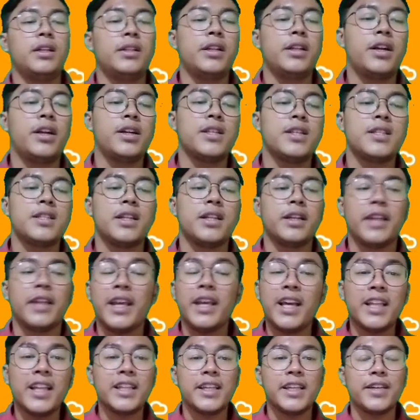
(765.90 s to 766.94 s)
There is a
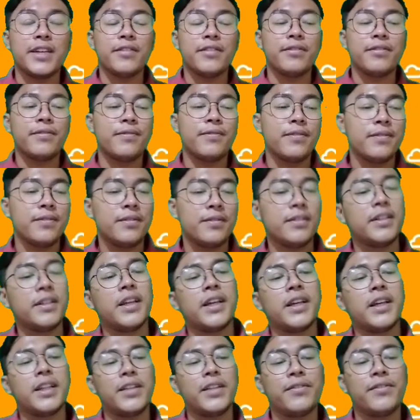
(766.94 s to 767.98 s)

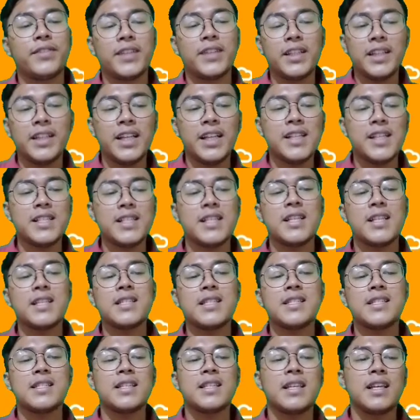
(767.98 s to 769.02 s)
negative
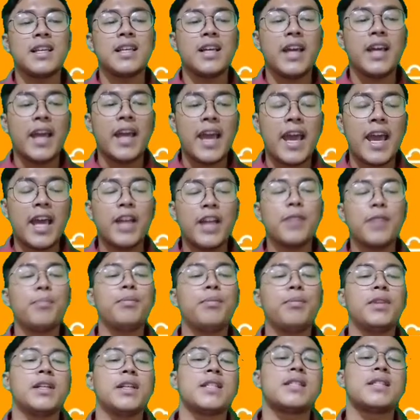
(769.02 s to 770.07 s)
sentences and
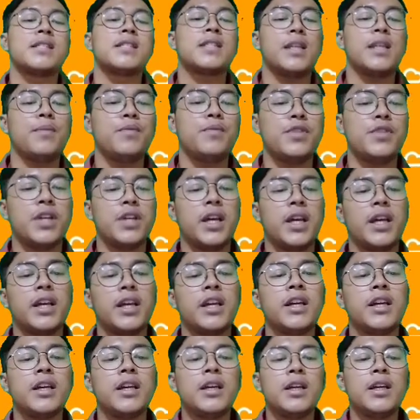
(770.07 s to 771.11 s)
plus
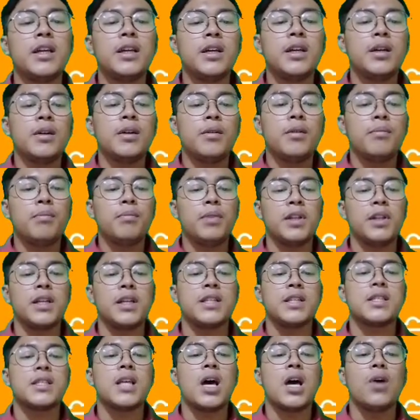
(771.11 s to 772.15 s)
subject
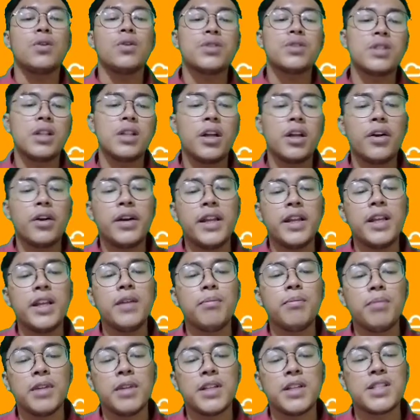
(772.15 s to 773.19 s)
plus
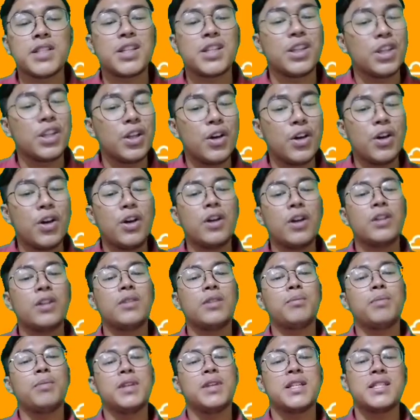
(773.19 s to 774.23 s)
auxiliary plus not
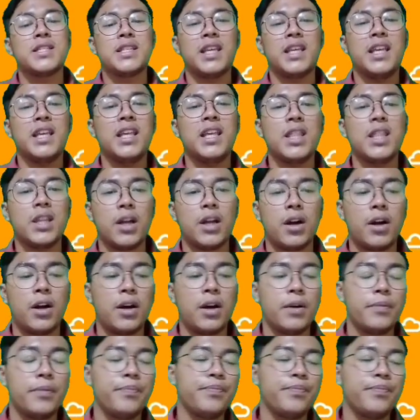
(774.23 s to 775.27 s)
plus
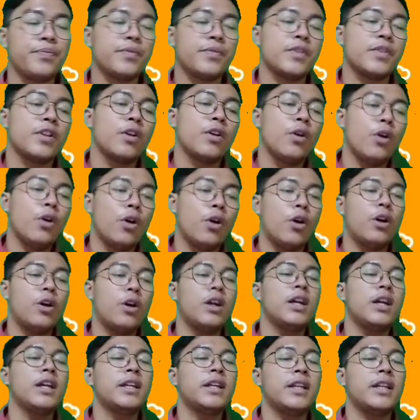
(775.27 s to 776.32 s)
either,
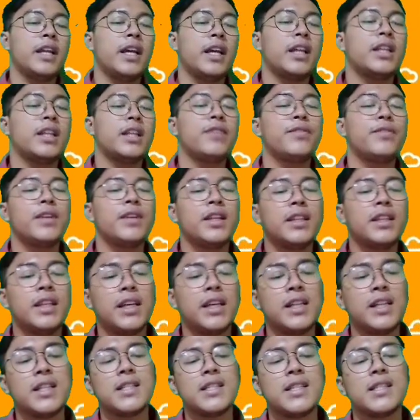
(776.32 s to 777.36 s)
or negative
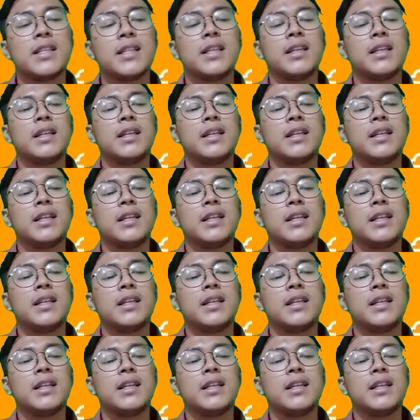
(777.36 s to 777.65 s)
sentence